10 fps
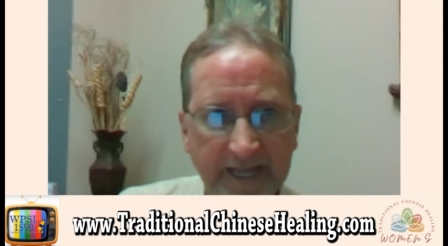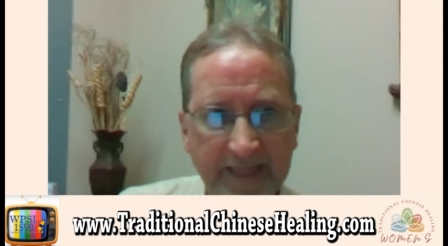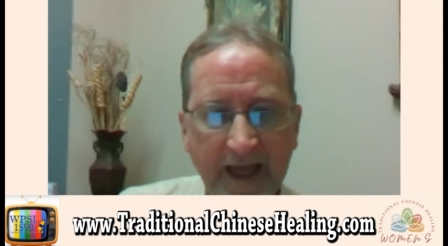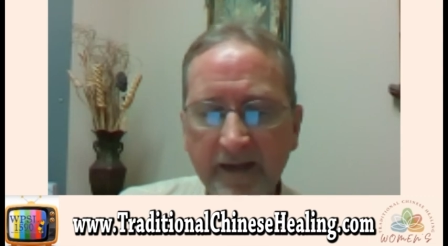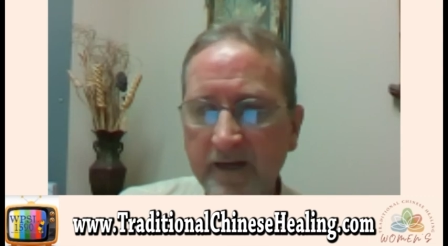And
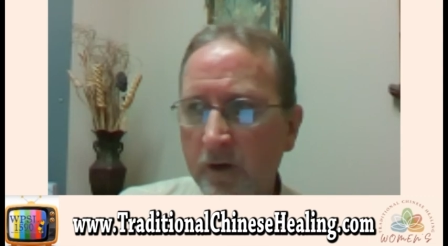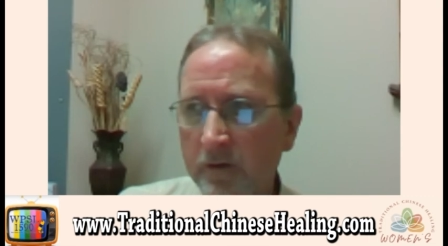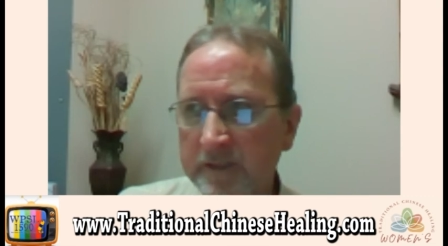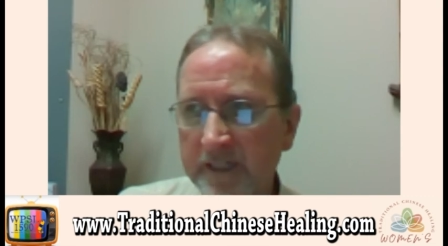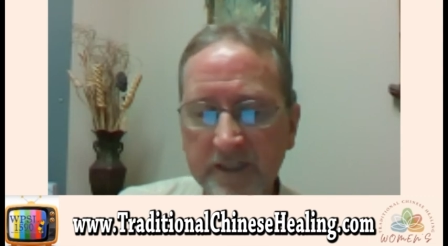that
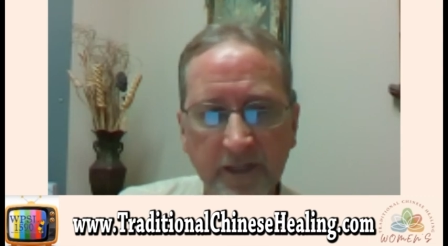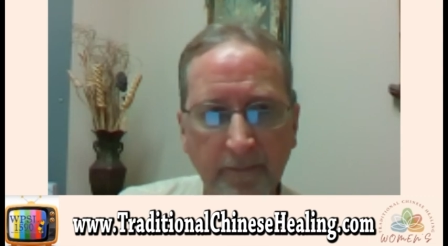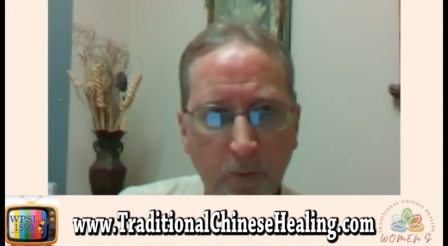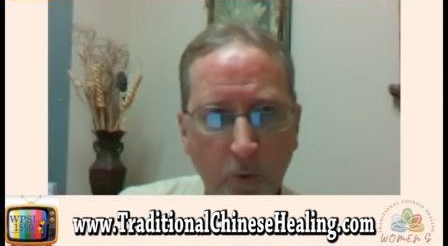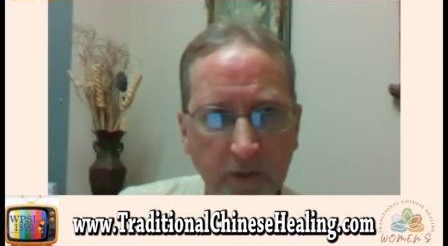goes into the
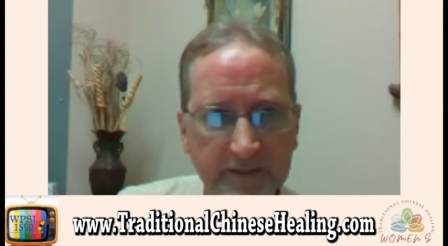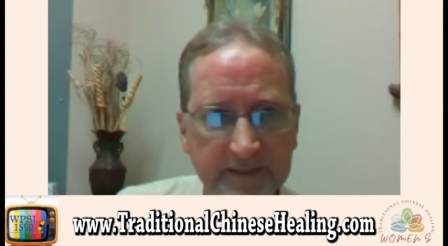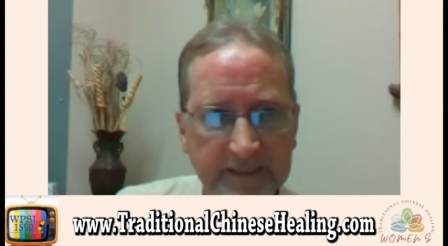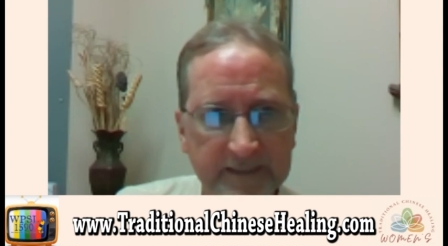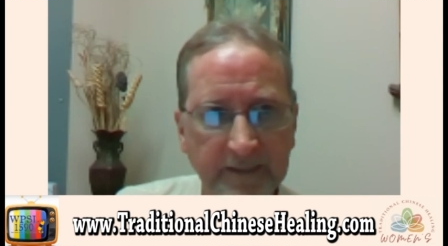portal
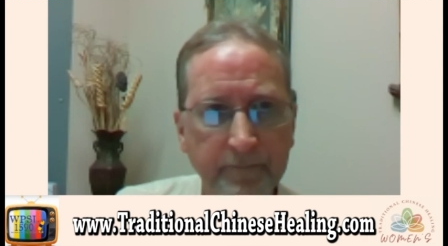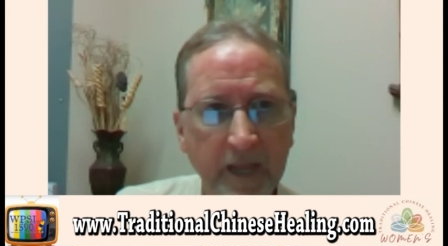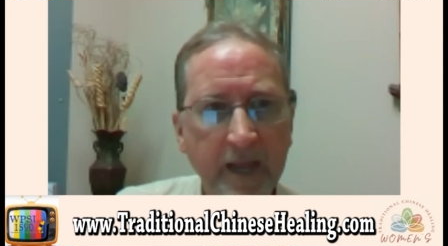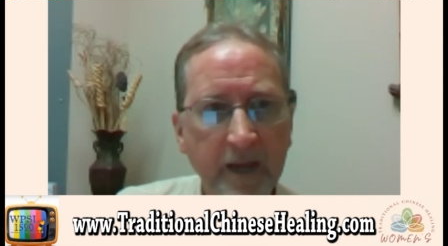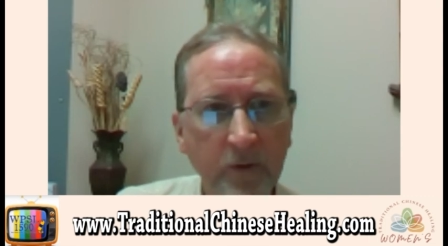system,
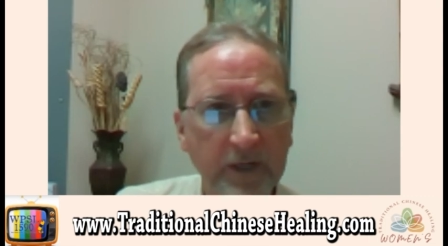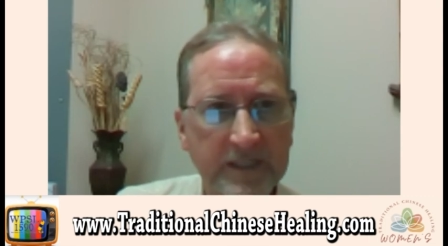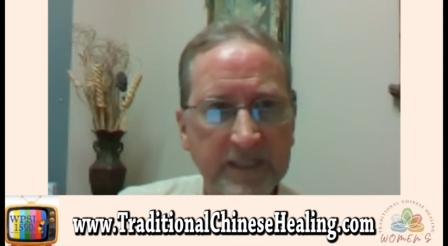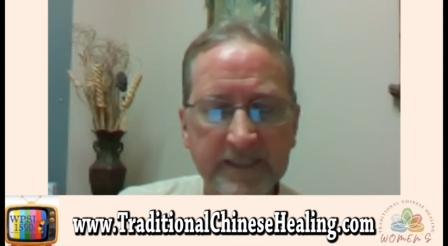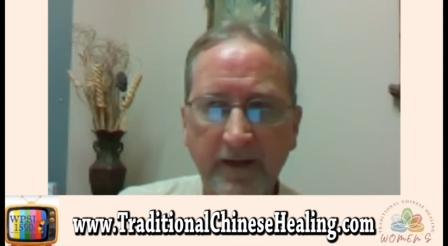which
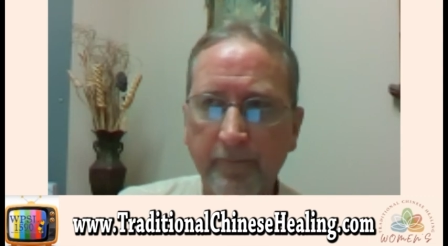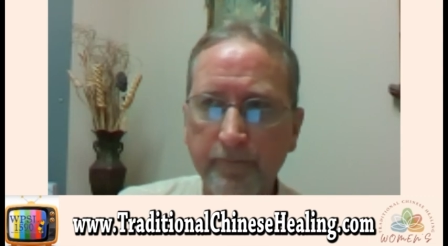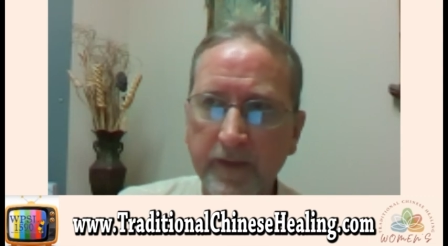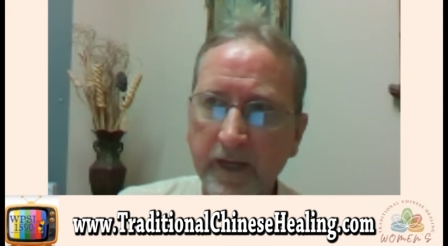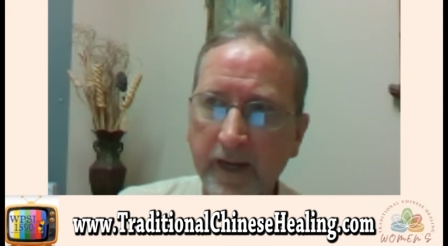is a,
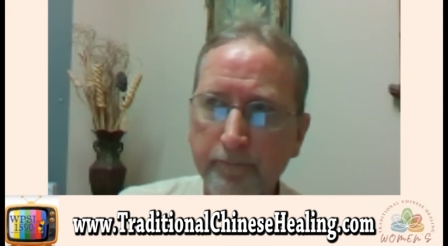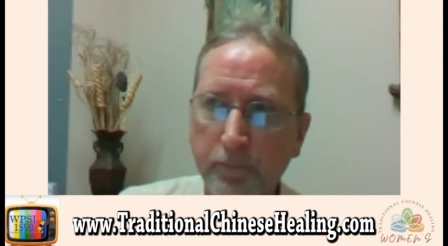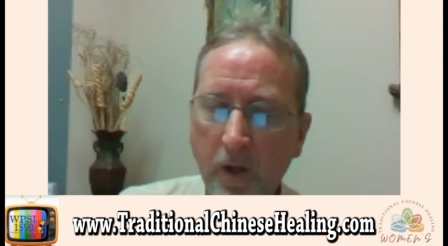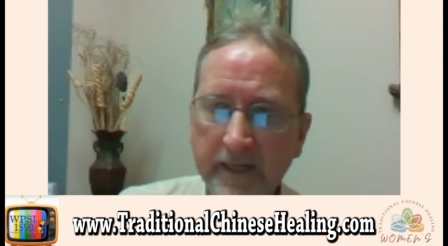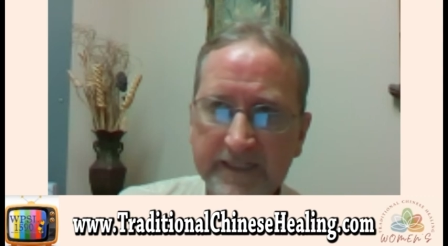a
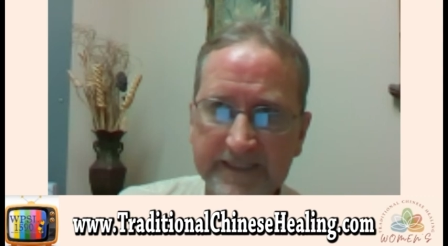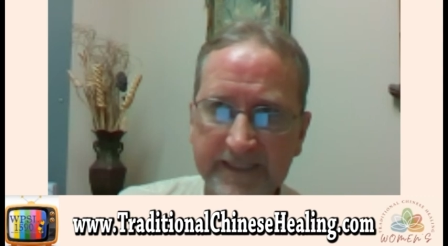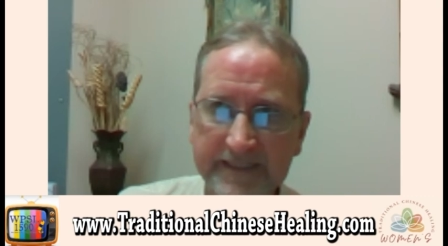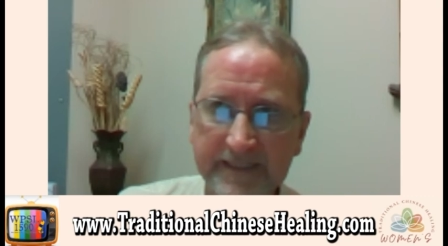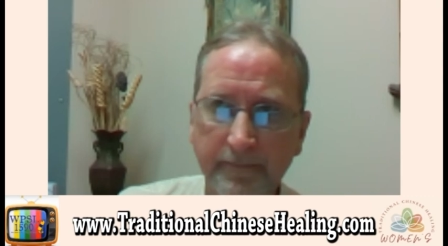blood
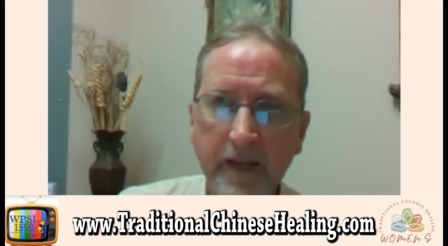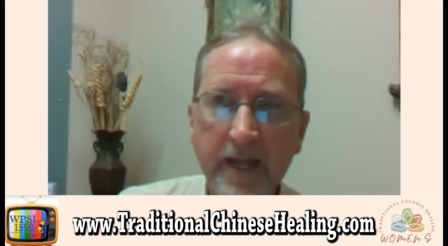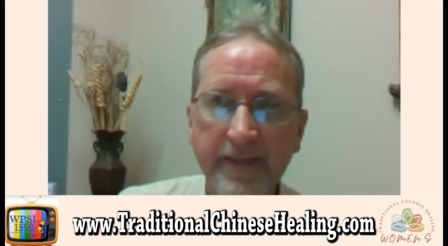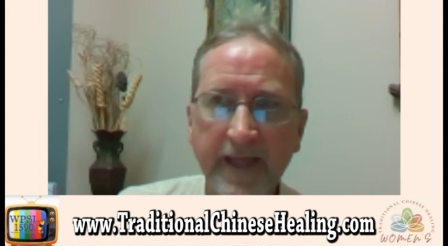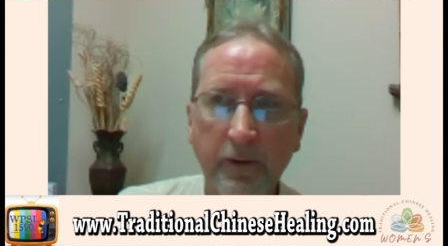system
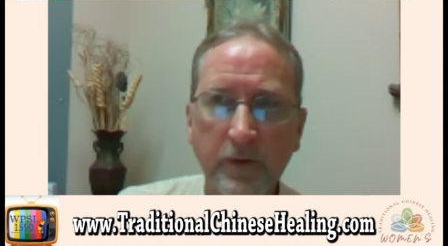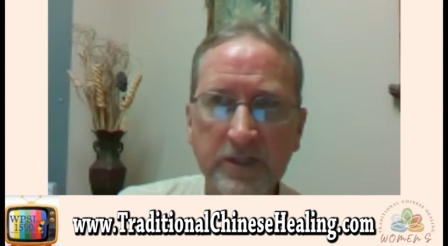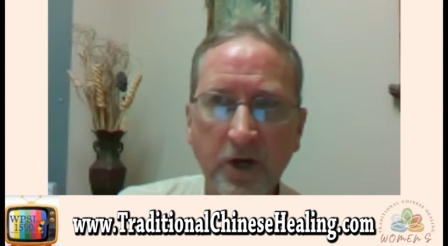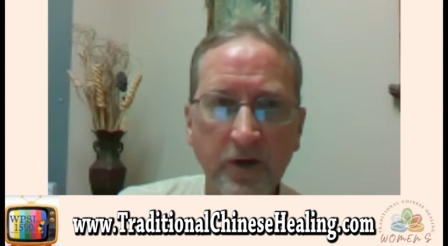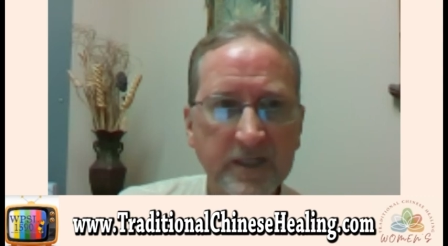that
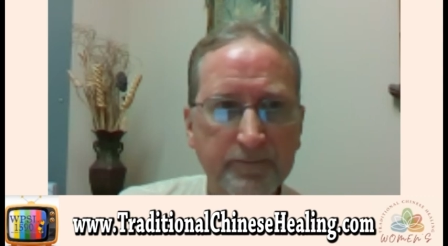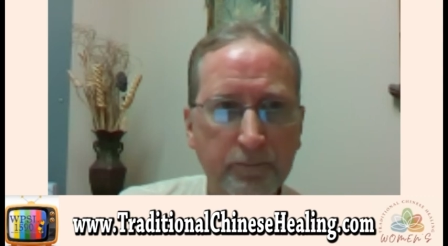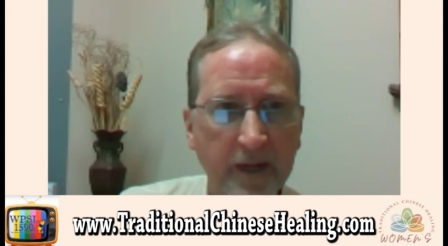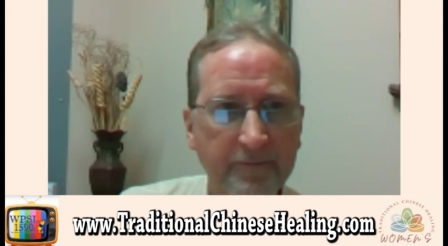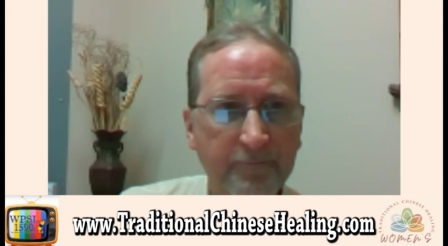returns
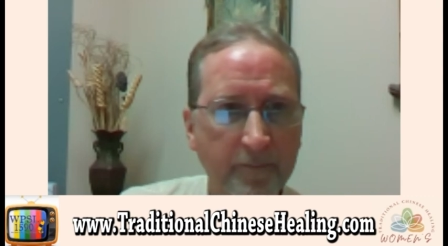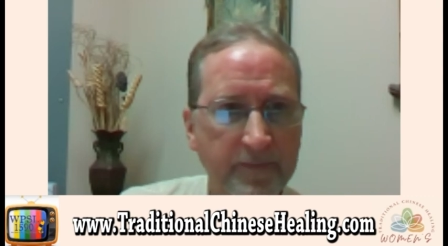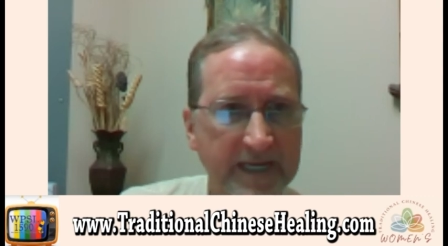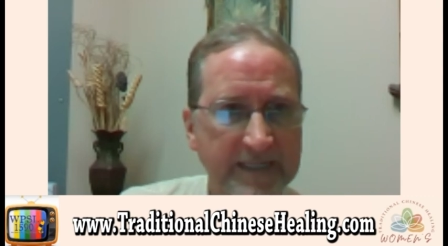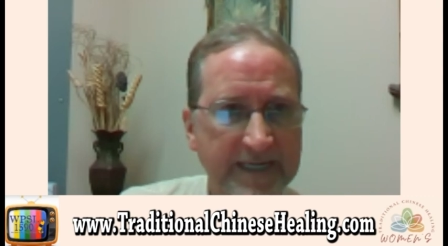blood from
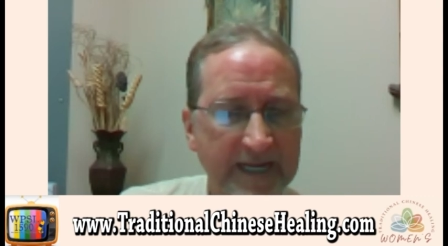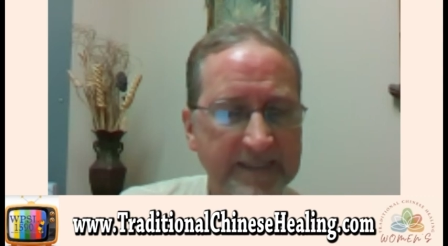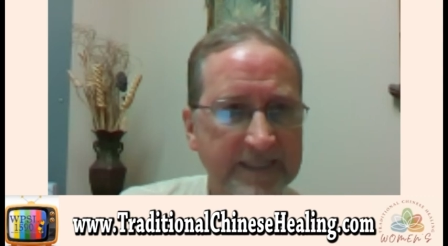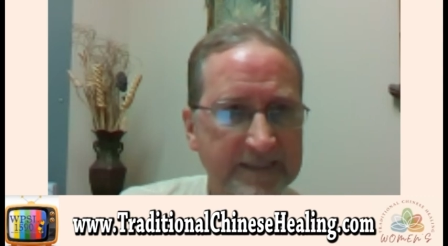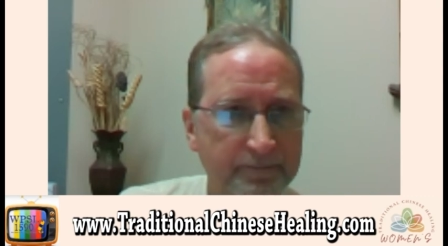the
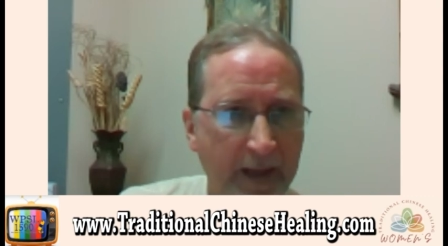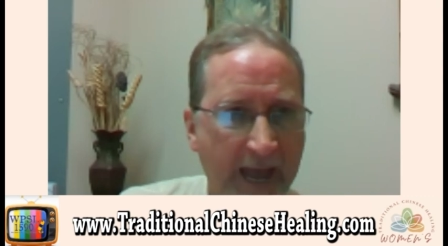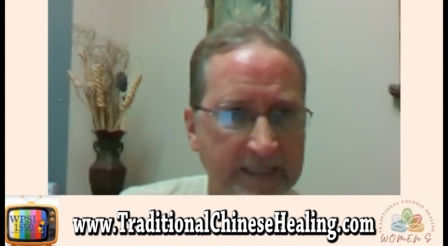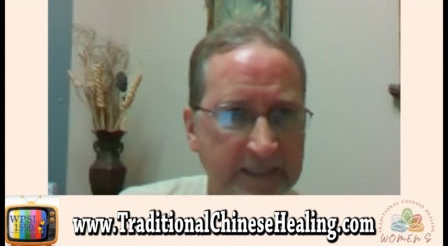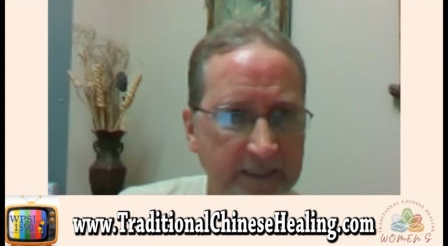intestines
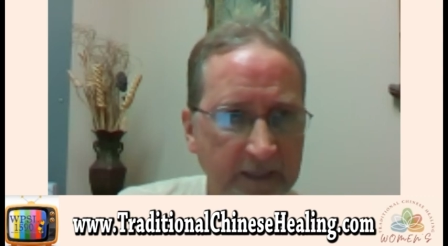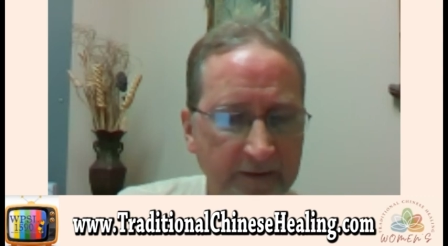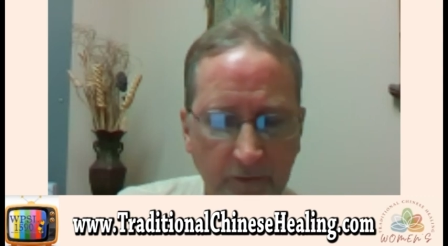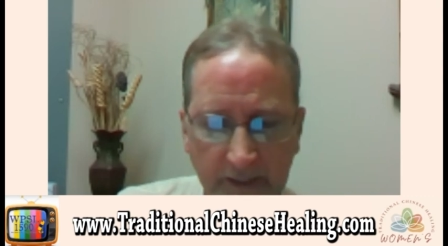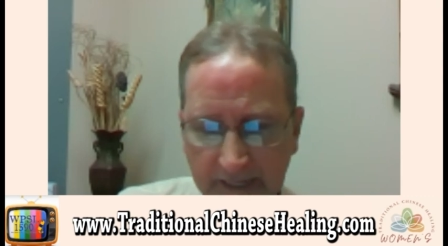back to the
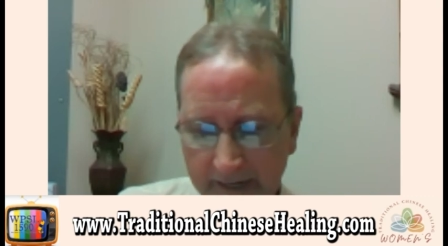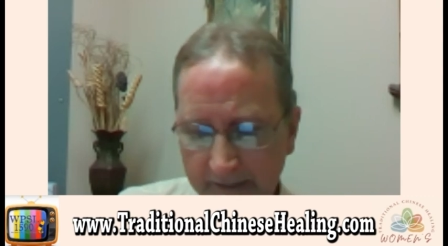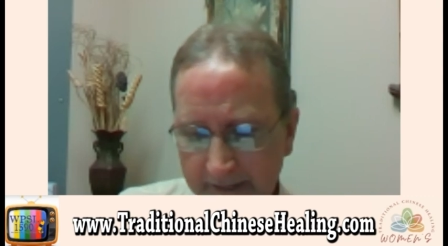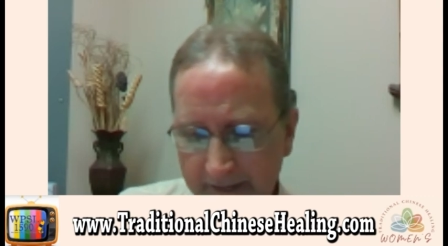liver again.